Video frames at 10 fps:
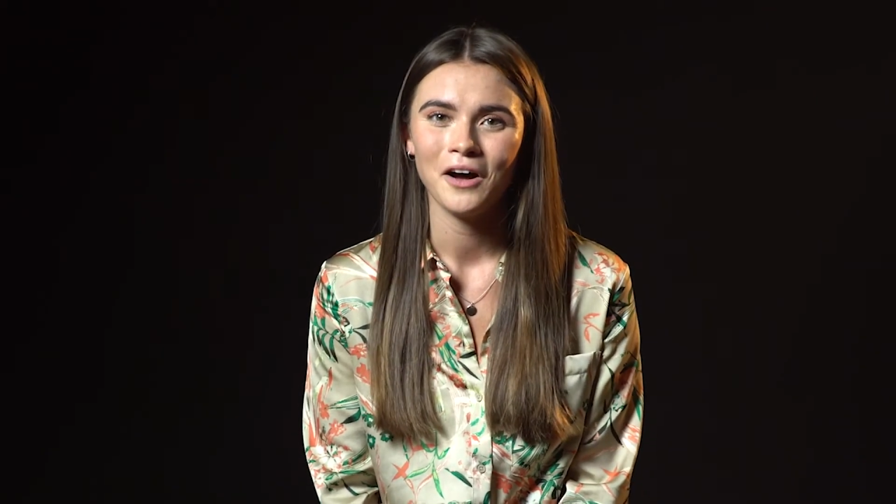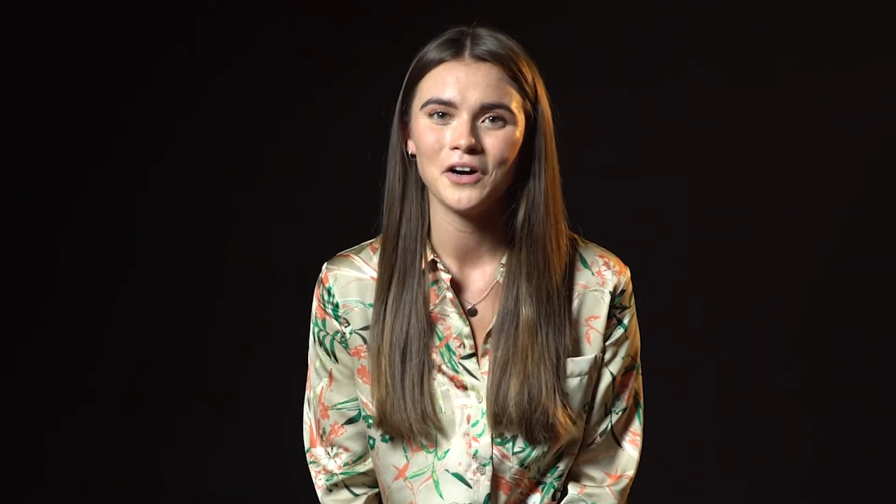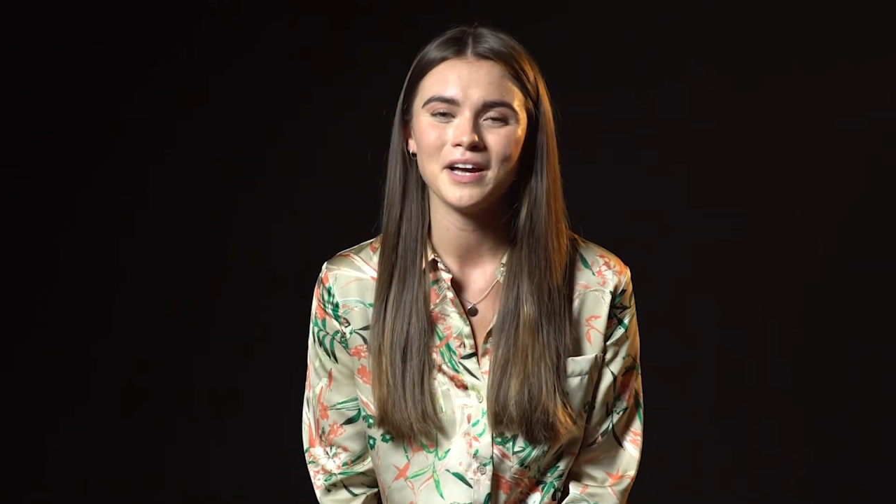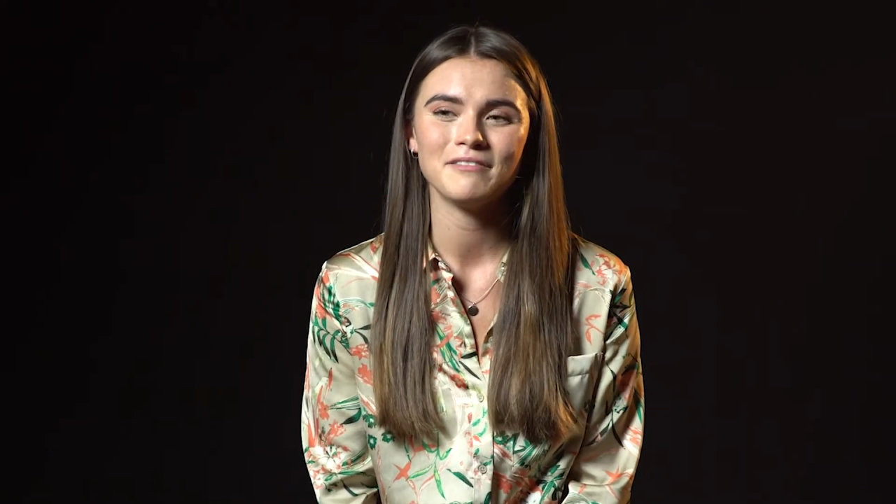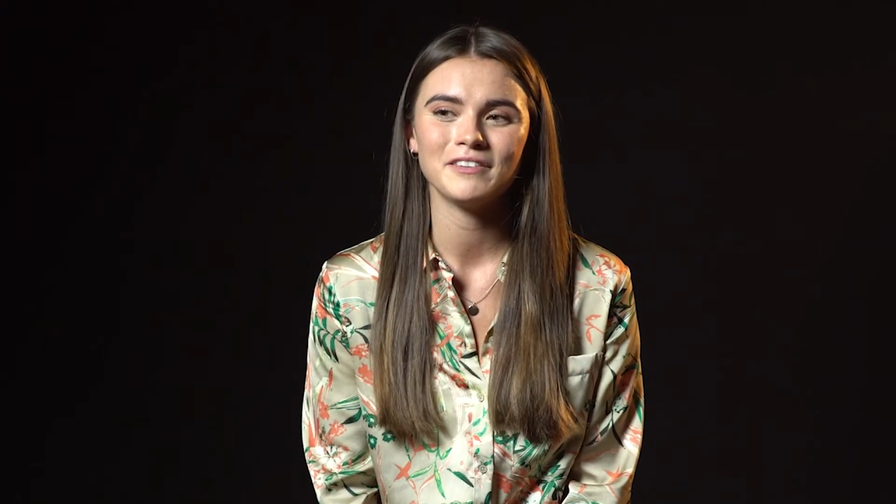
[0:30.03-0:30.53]

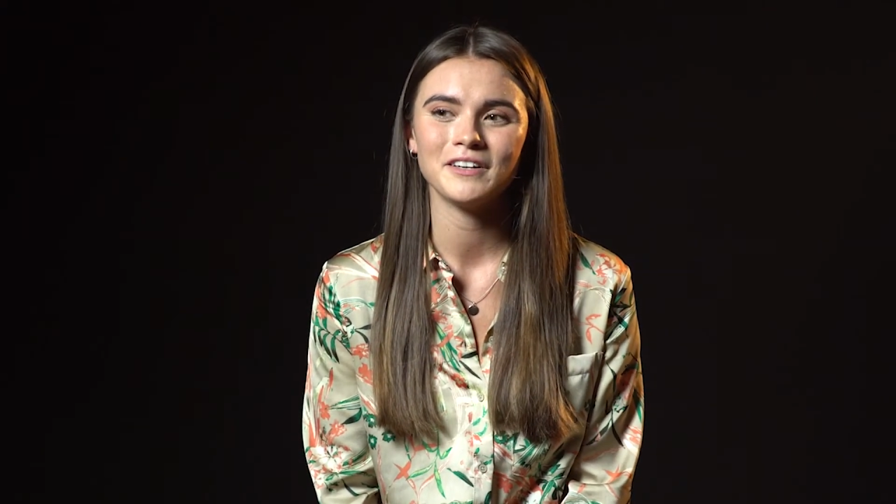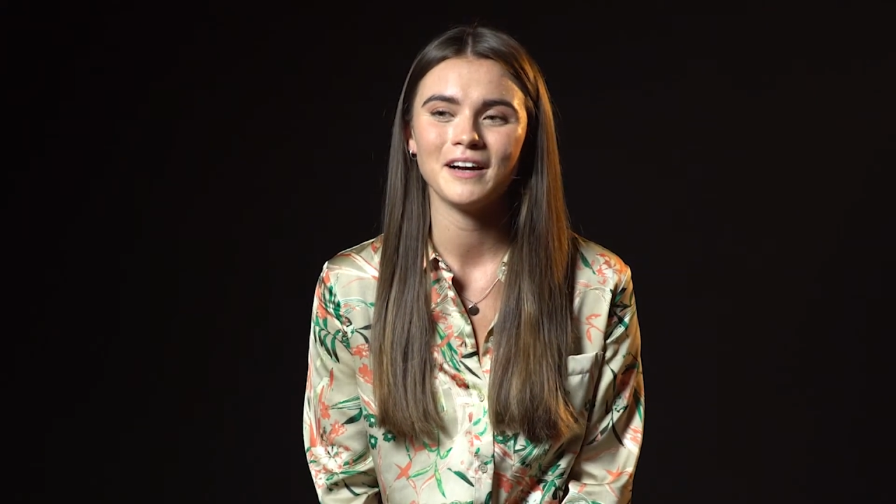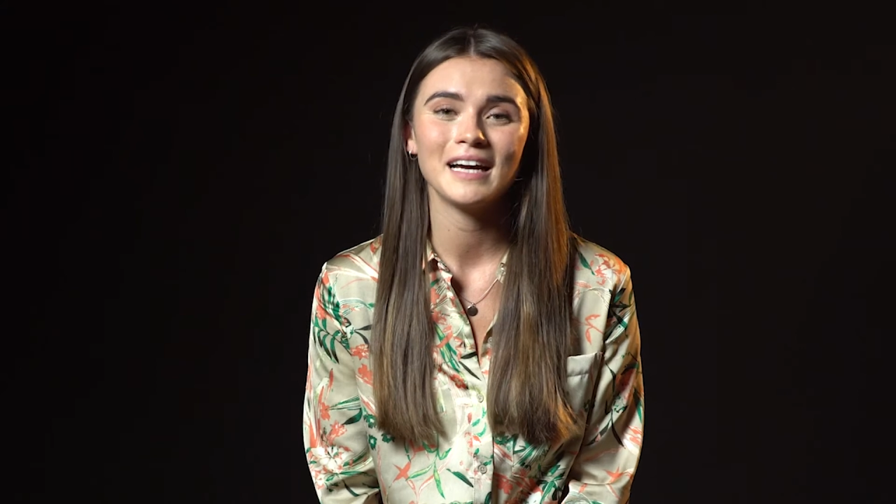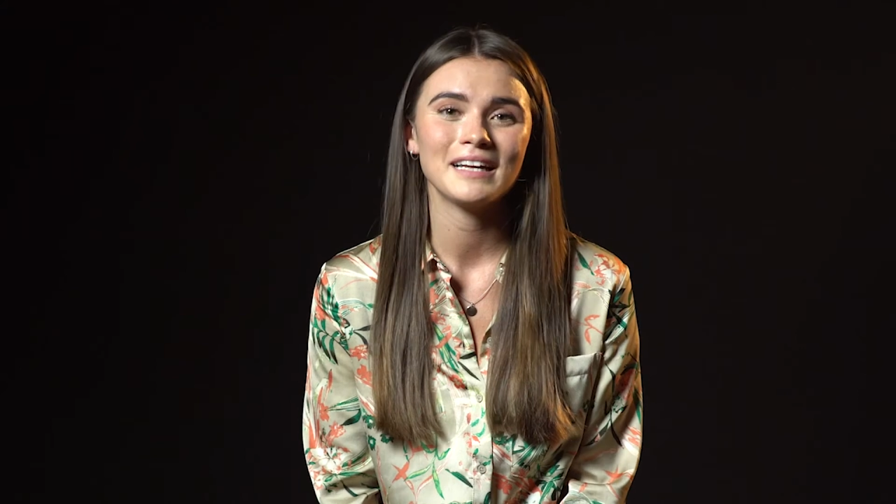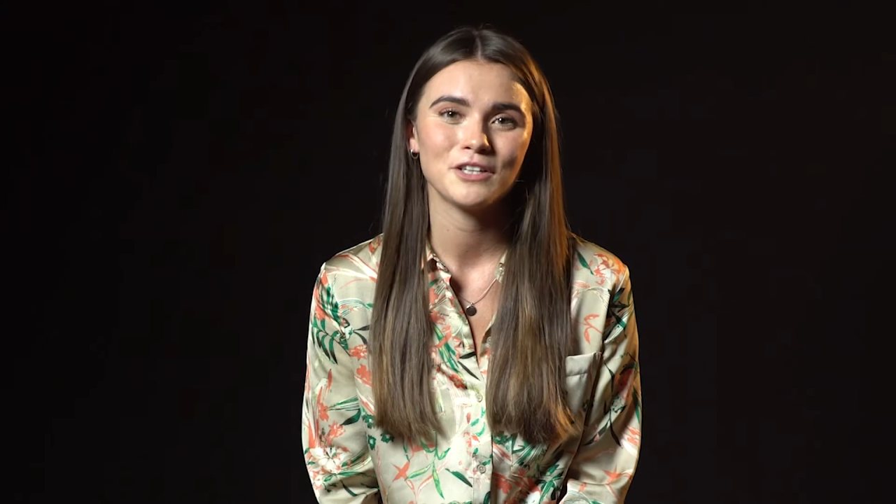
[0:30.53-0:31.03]

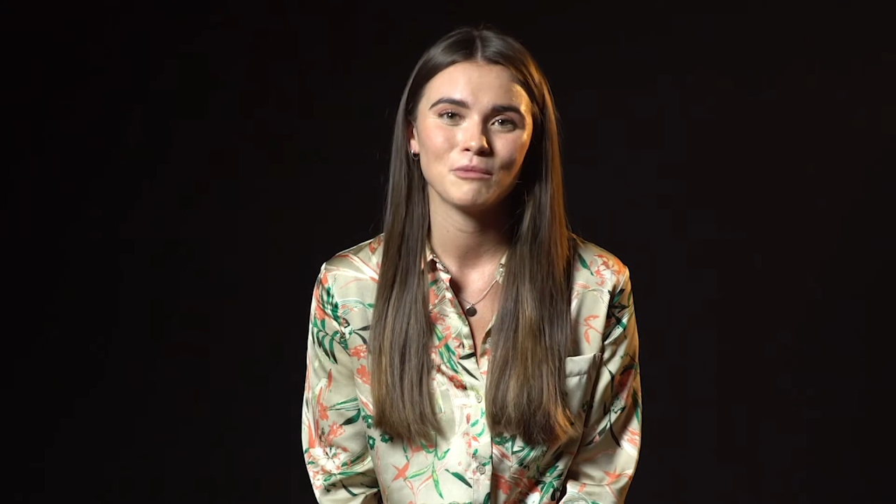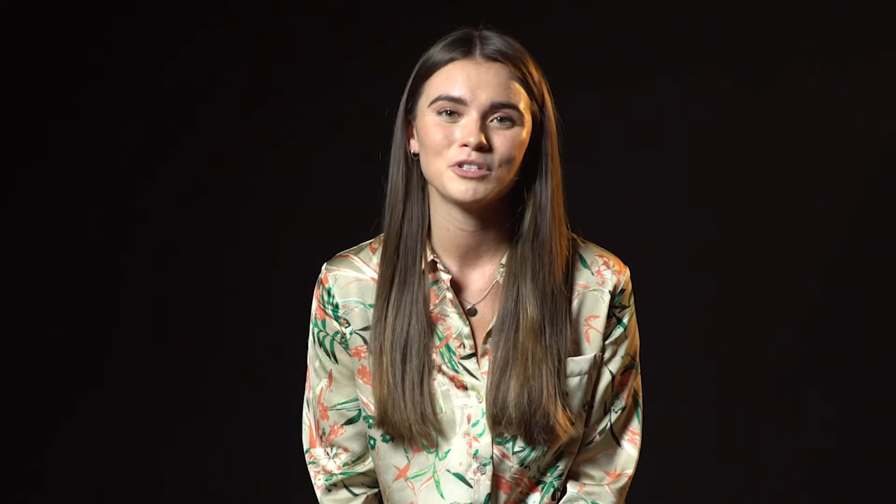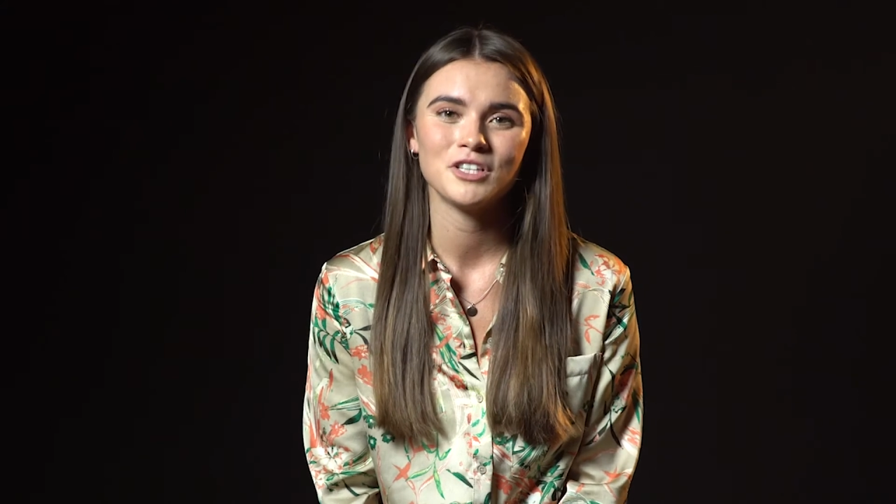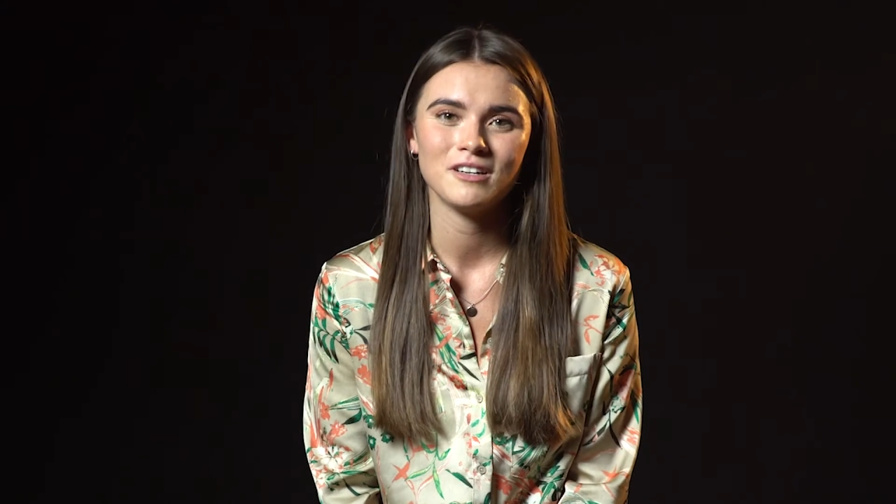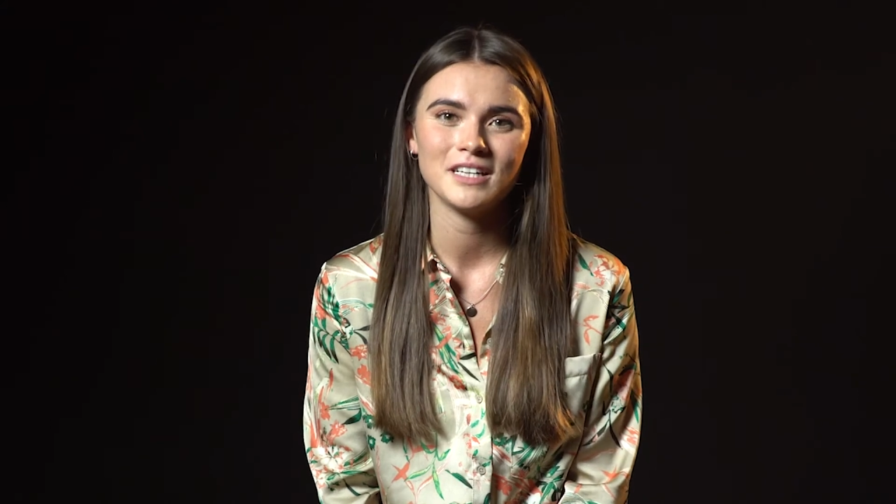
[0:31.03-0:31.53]
However, I had the
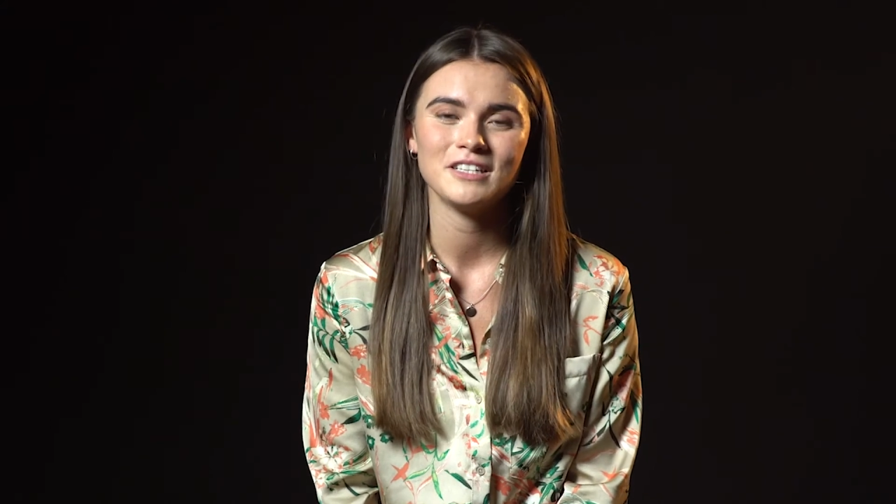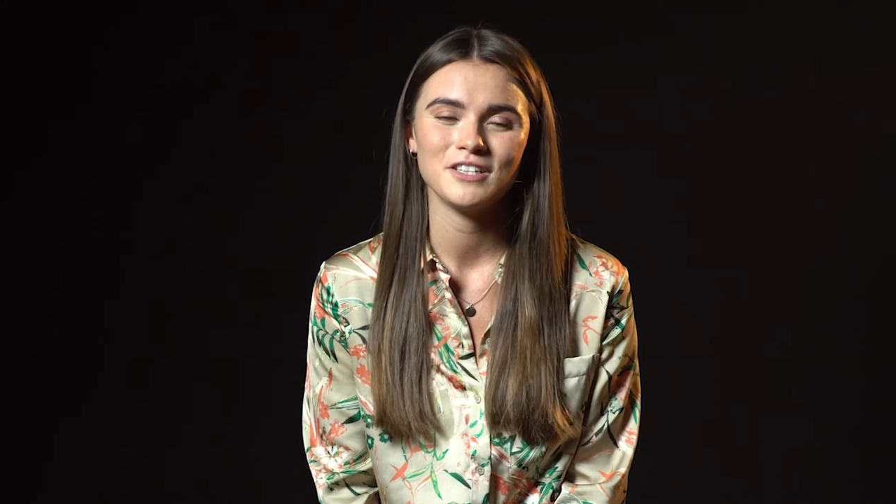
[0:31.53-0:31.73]
opportunity